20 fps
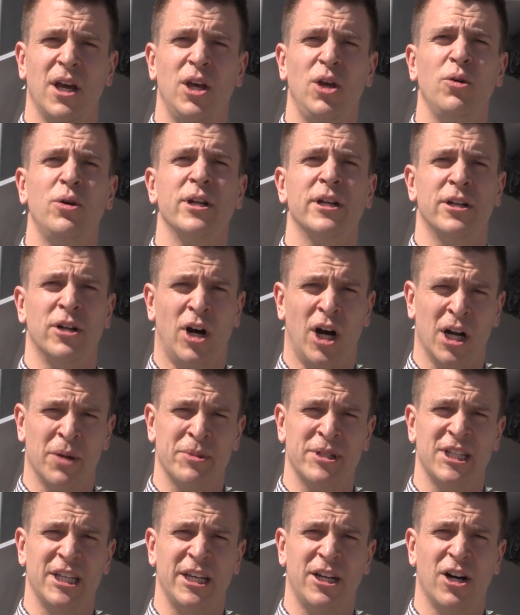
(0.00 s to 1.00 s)
You can
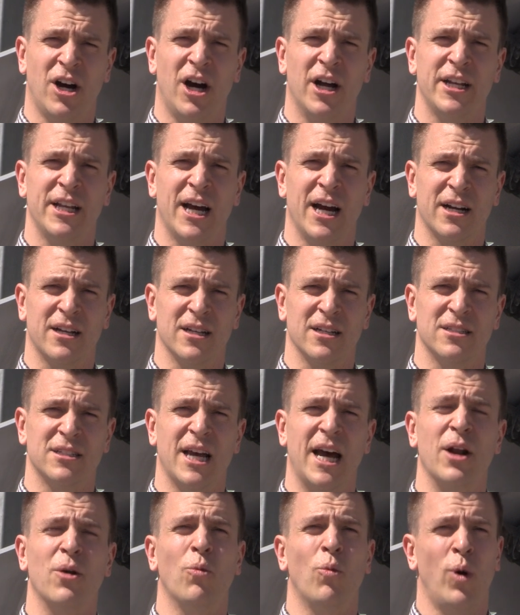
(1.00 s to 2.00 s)
anonymously contact us
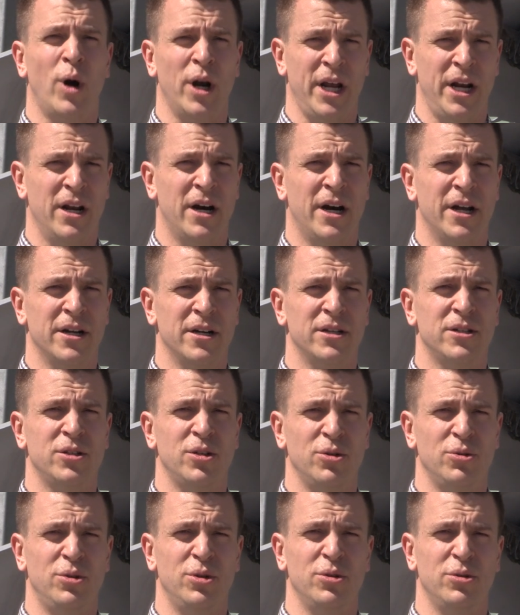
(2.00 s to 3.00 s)
at
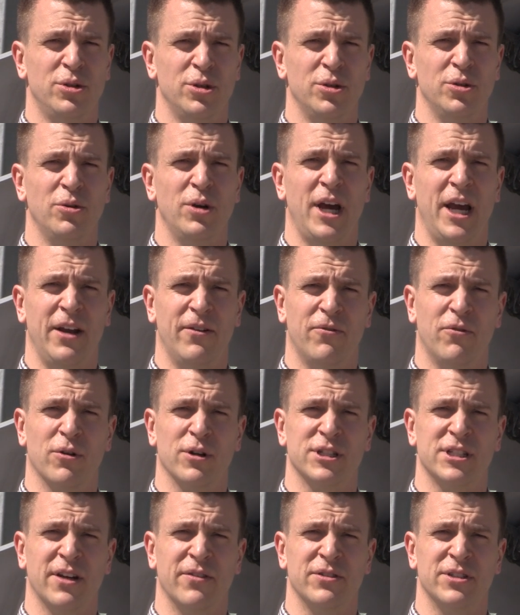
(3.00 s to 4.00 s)

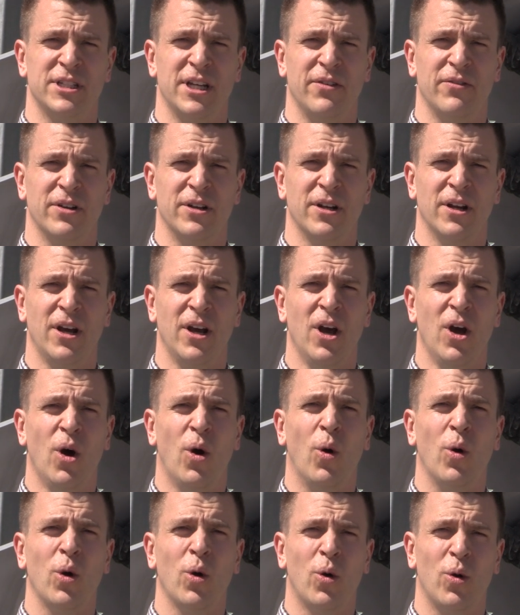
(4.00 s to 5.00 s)
1-800-222-8477
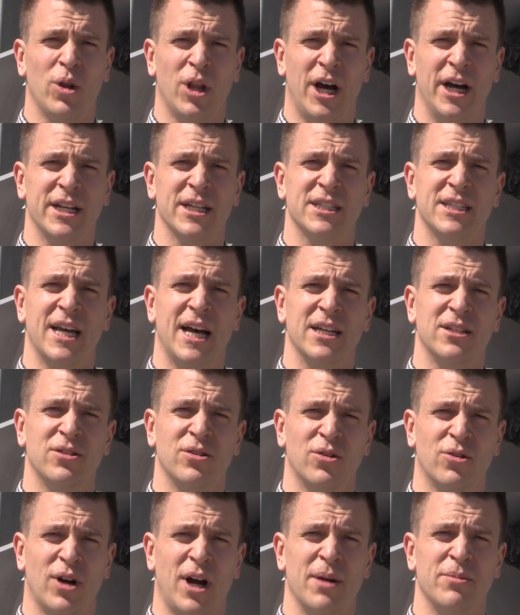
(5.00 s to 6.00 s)
or go online to
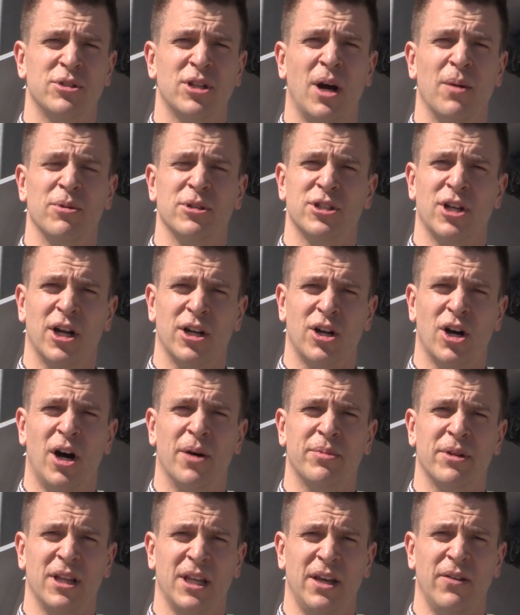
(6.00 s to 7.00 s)

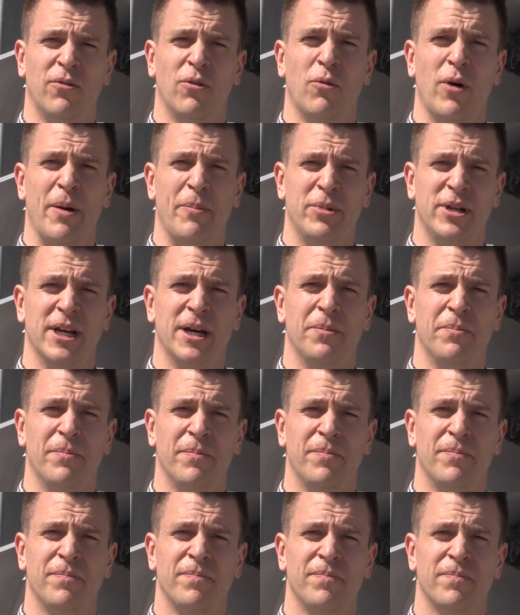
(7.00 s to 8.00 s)
saskatooncrimestoppers.com to leave a web tip.
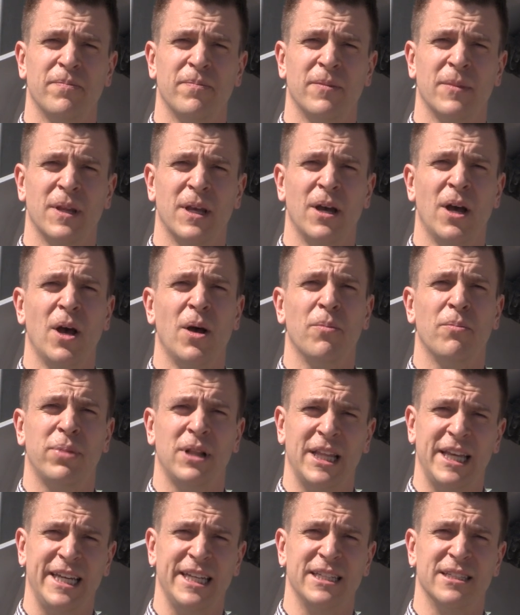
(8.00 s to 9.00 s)

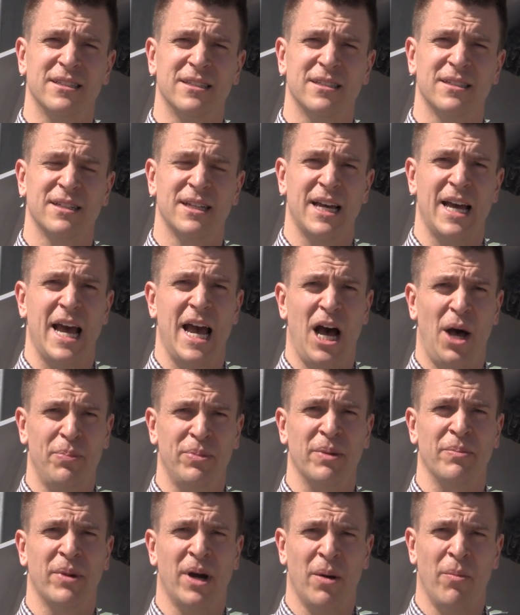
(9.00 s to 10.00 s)
Please, help
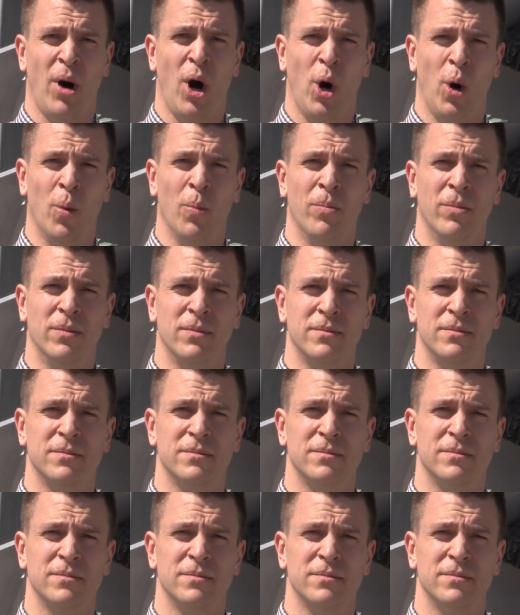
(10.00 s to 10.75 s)
them come home.